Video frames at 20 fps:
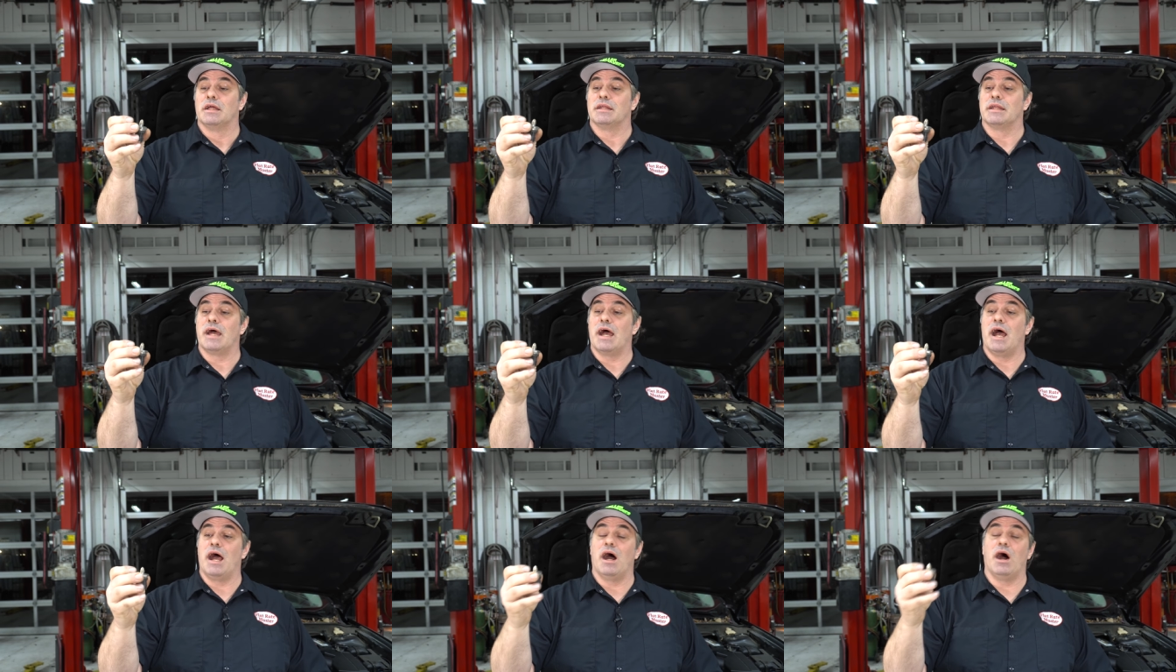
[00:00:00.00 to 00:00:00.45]

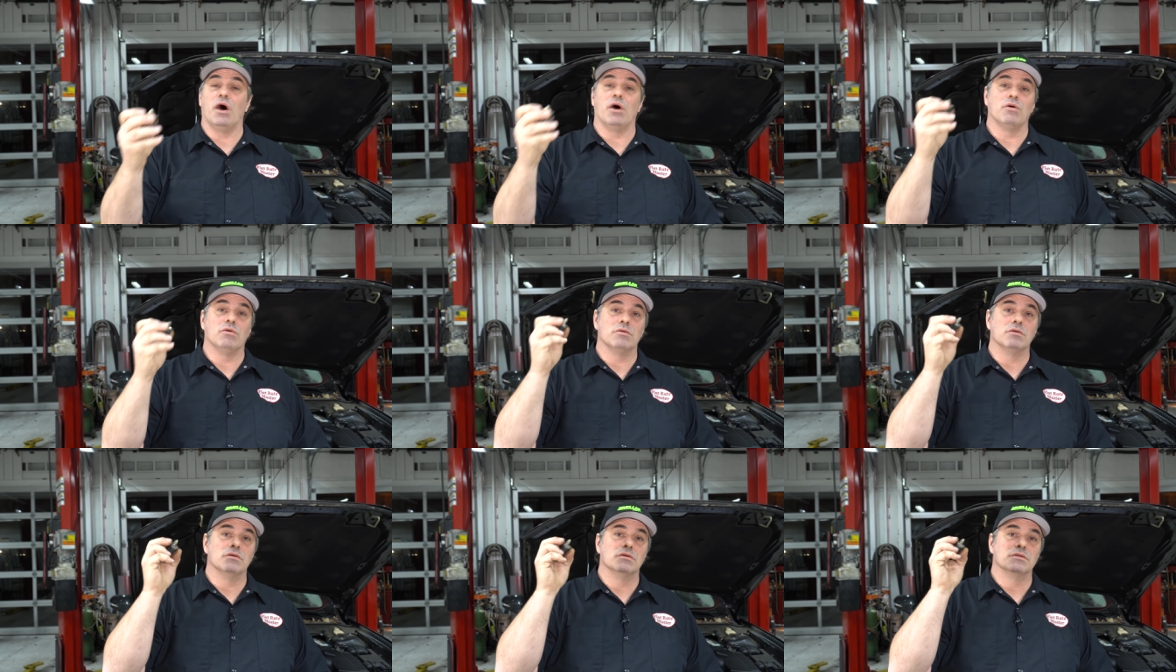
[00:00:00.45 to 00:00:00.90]

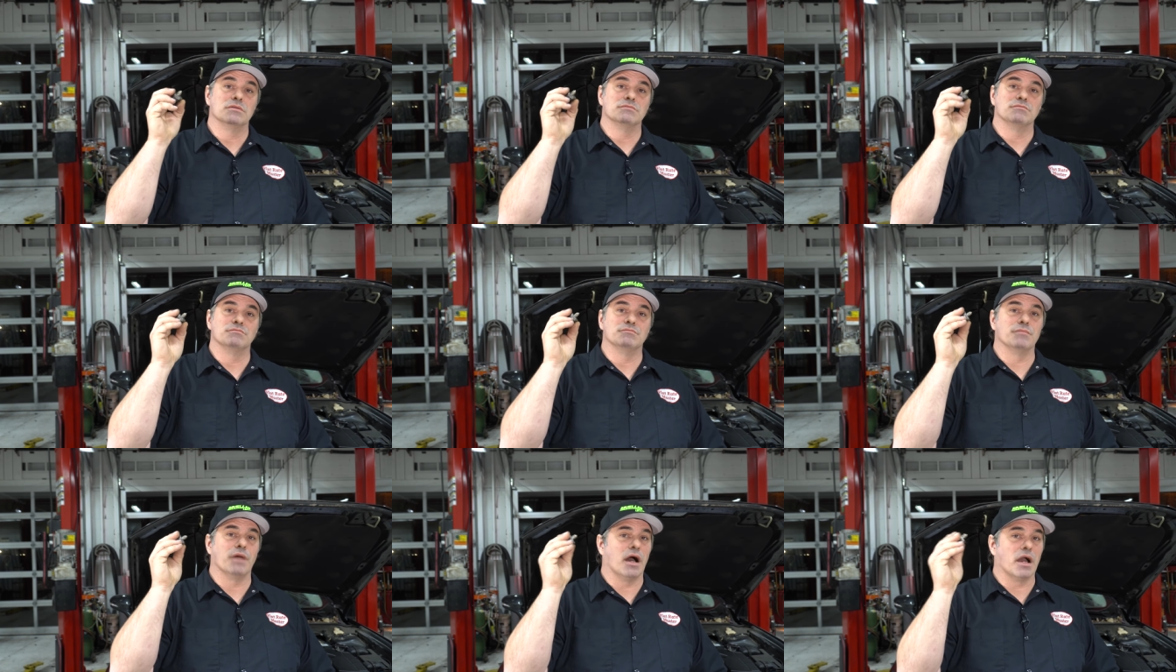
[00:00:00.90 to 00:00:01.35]
Now,
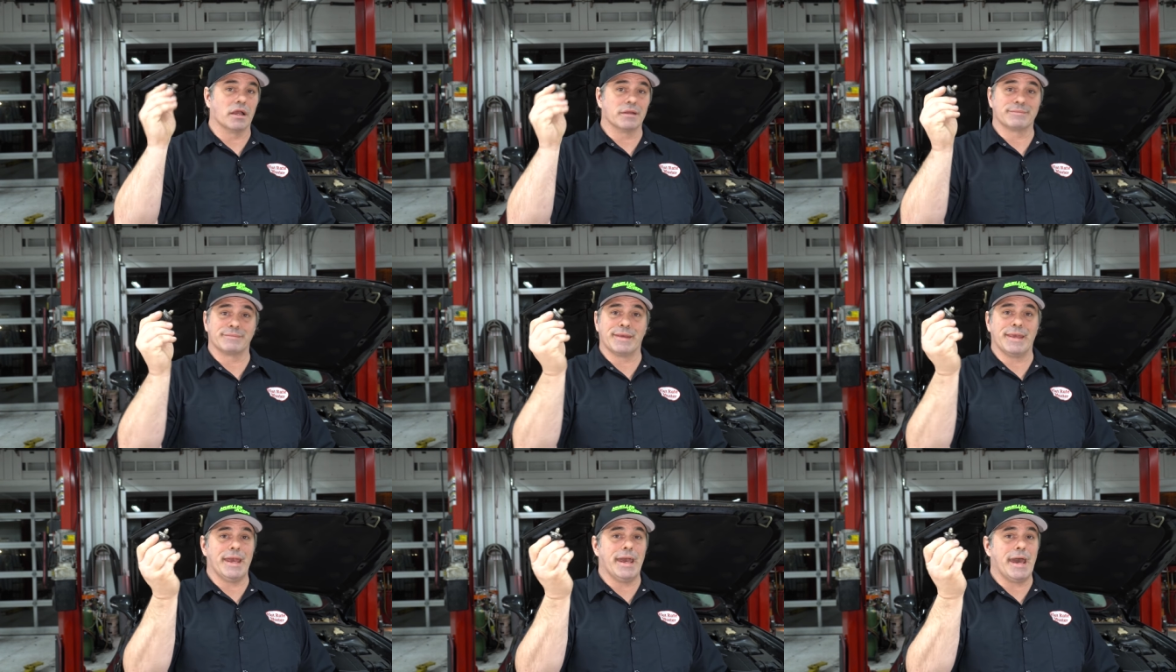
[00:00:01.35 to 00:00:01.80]

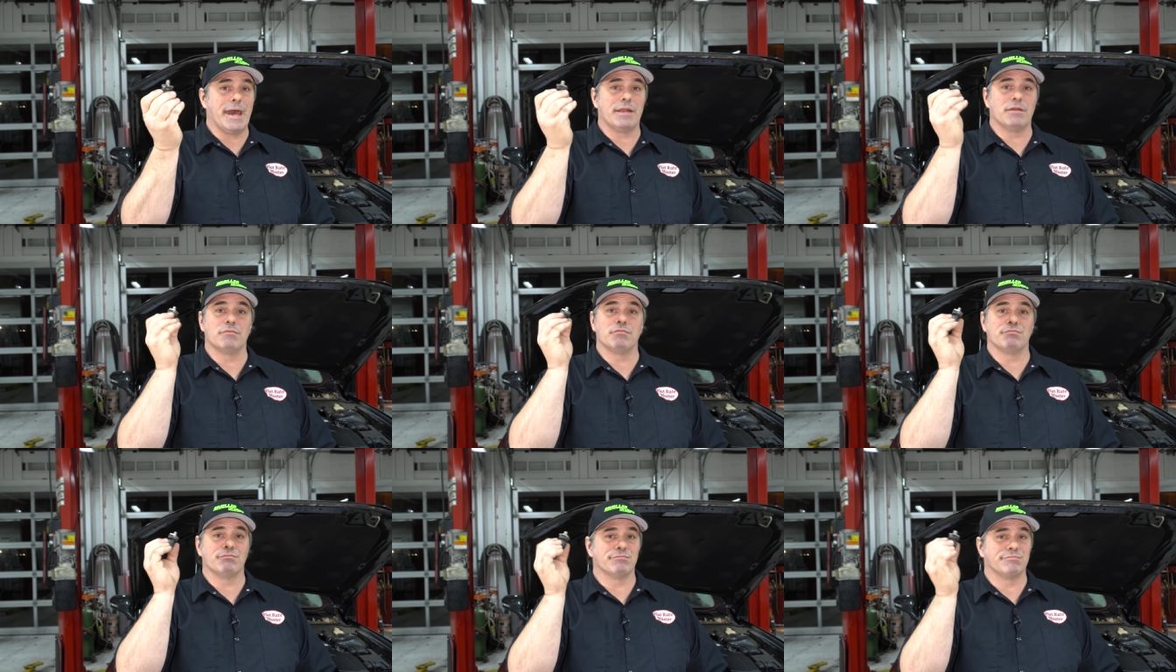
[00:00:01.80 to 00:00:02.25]

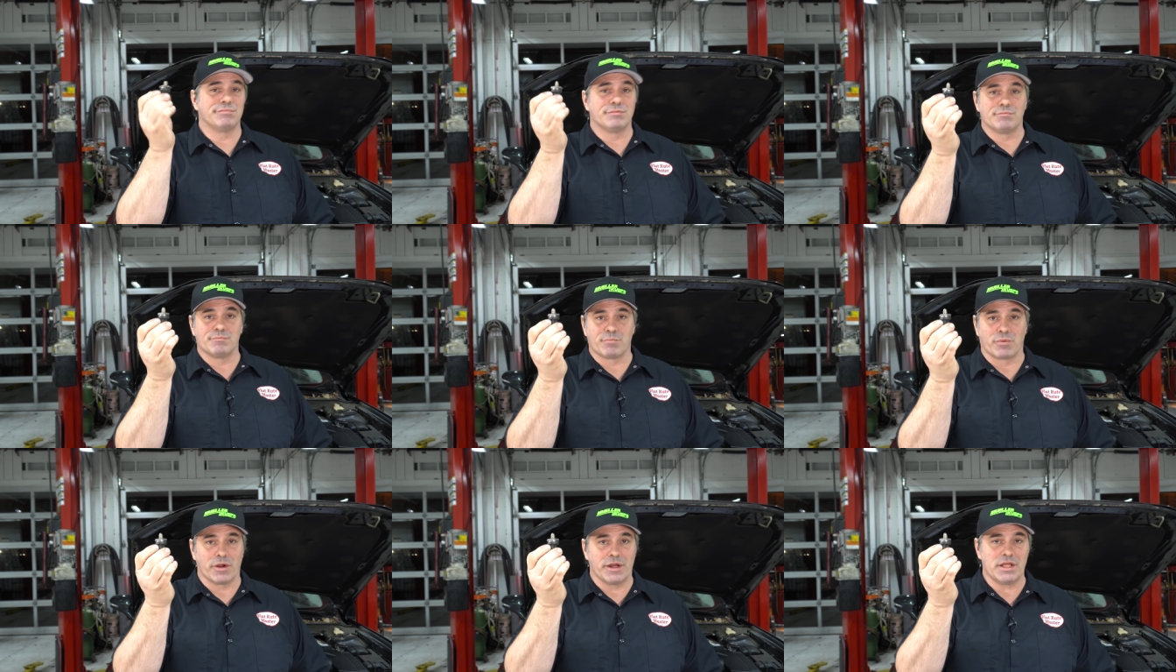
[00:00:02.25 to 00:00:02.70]
again,
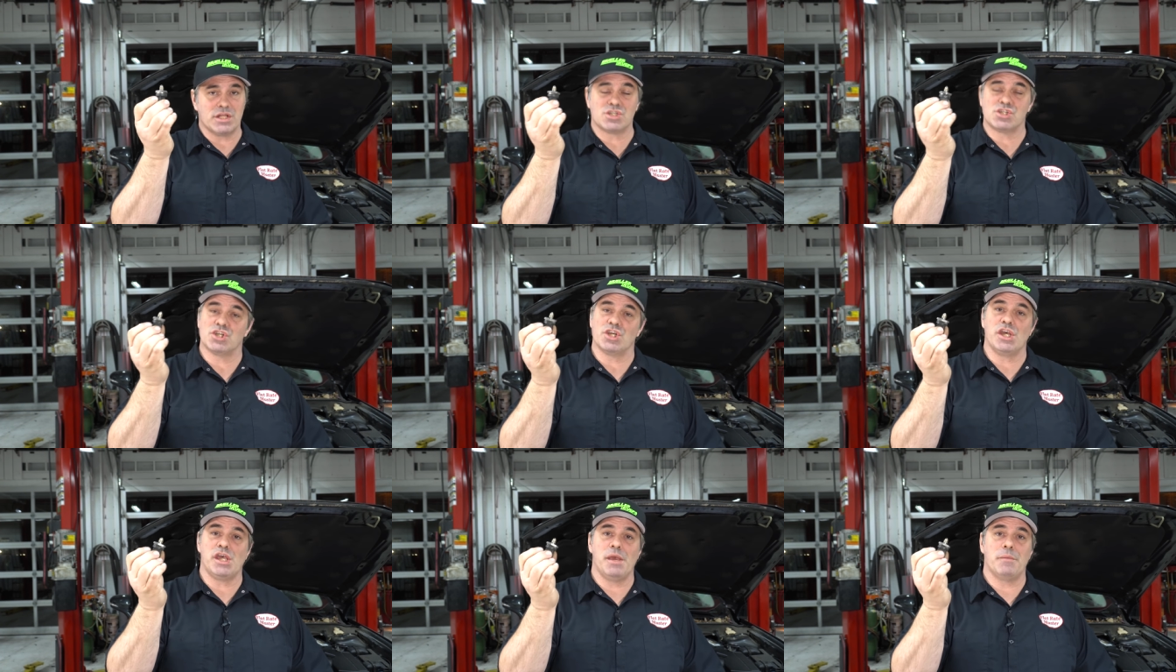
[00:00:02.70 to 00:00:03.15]
pretty
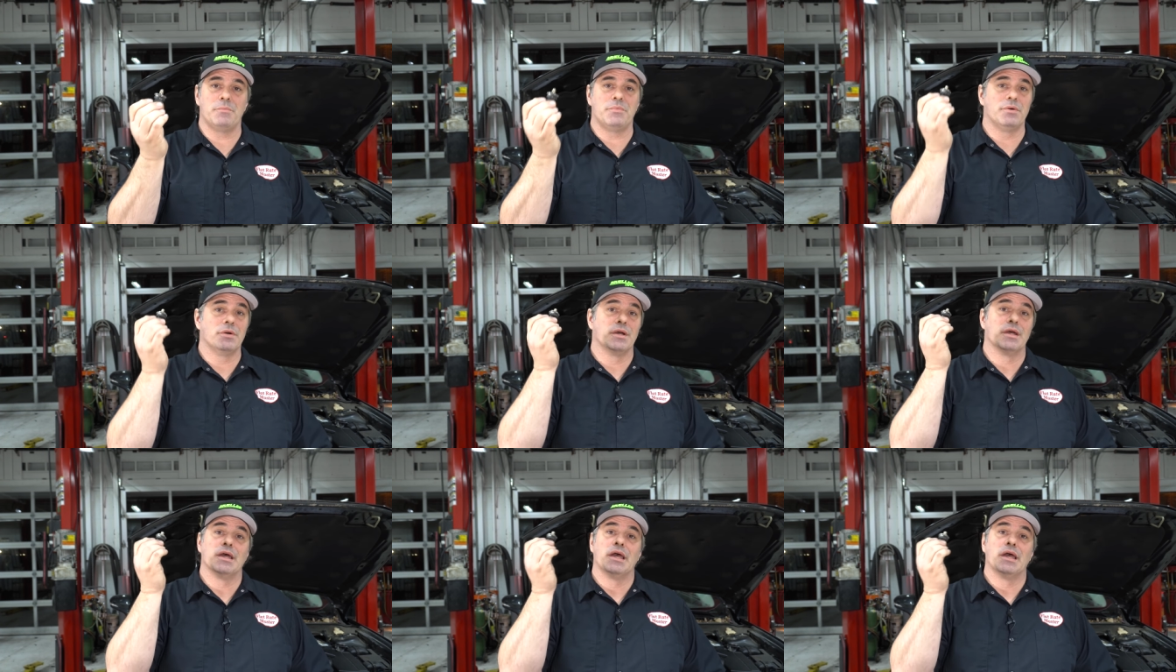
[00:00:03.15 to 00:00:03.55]
cheap.